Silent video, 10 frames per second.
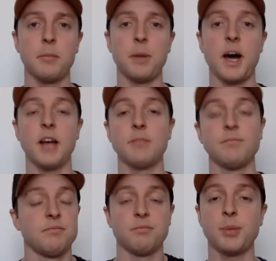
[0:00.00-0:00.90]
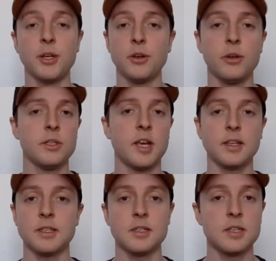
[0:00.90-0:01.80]
But Purdue,
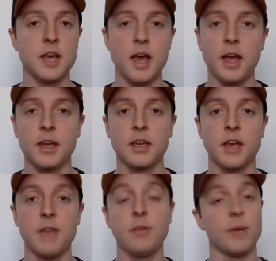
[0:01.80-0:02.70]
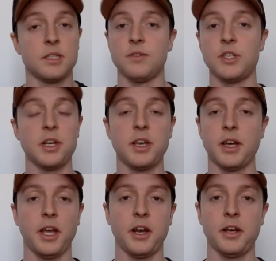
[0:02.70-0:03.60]
Texas Tech, even West Virginia,
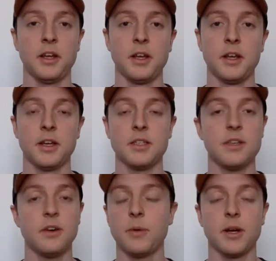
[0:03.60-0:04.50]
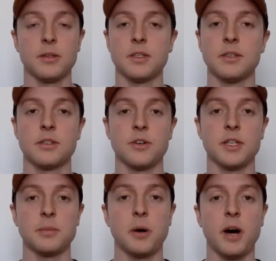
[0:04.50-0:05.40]
considering what else has
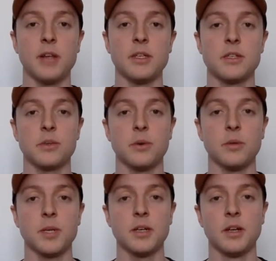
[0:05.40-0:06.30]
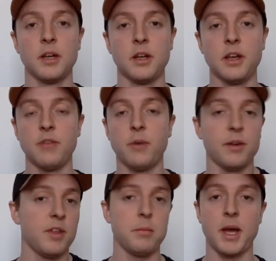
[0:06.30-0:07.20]
transpired this tournament, if one
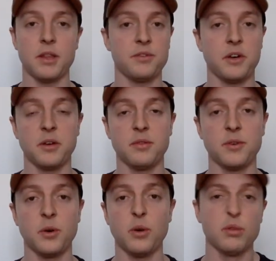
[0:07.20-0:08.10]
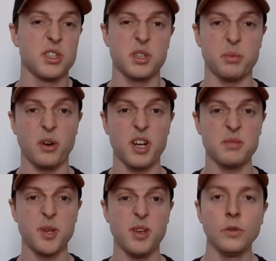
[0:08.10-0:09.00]
of them make the Final 4, it wouldn't surprise
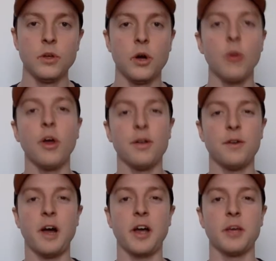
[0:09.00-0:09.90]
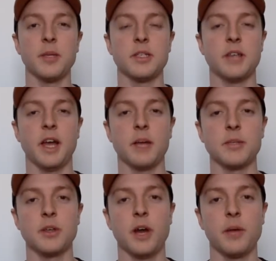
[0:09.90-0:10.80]
me. Although, for argument's sake, I'm
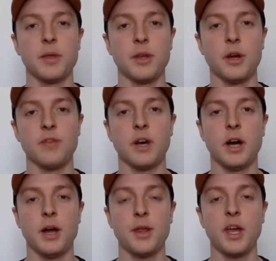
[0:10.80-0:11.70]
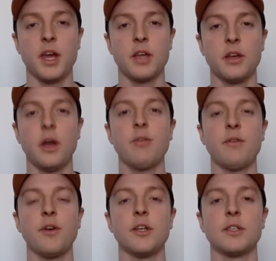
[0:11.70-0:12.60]
siding with Nova. I think Nova
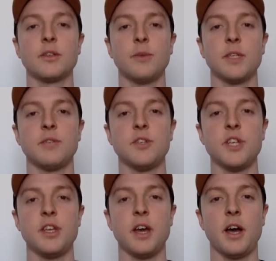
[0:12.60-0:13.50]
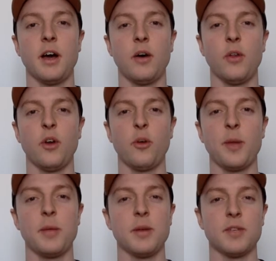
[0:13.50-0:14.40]
versus West Virginia, although it'll
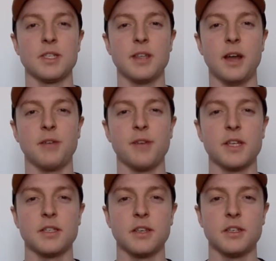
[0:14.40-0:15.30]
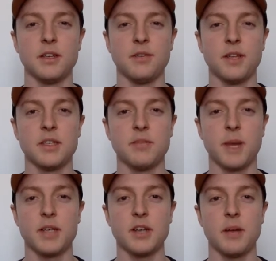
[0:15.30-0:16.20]
be a bit of a slugfest and a defensive
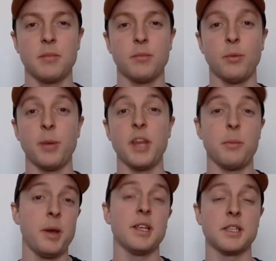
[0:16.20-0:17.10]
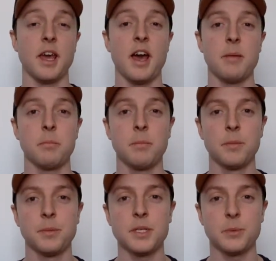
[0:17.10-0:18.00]
matchup, will be the best game
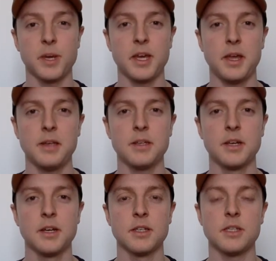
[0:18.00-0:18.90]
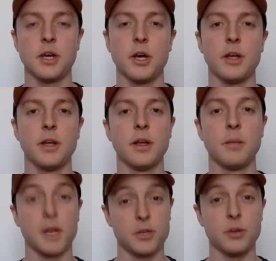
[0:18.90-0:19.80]
this weekend. So
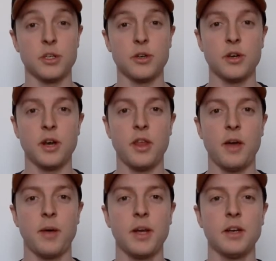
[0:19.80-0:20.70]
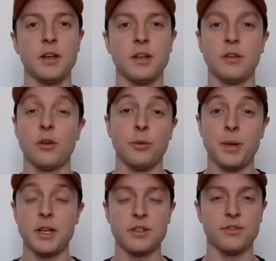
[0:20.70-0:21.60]
make sure you tune into that one. It could
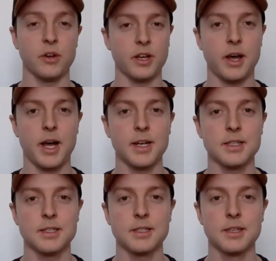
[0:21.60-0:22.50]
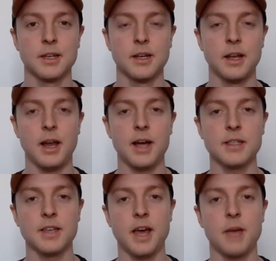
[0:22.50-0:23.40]
be Javon Carter's
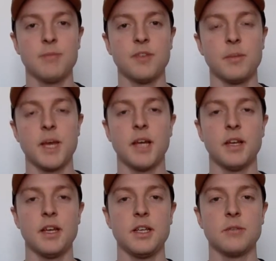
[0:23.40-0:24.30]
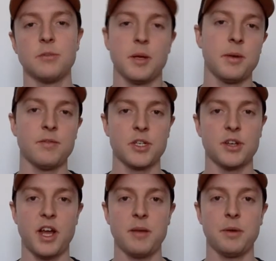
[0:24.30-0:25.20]
last game for the Mountaineers, which would be a bit of a
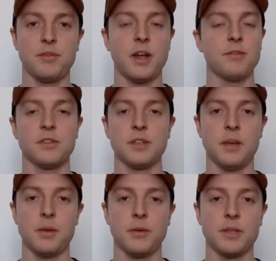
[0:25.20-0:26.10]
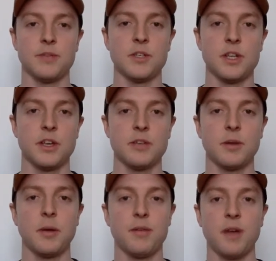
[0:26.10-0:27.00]
shame. I've loved him at West Virginia. He's
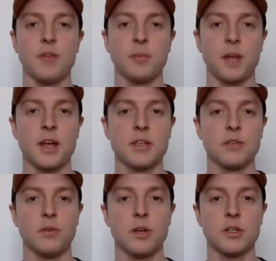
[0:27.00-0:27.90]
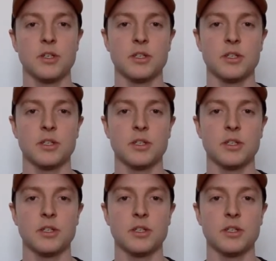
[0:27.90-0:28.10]
one of my favourite players to watch.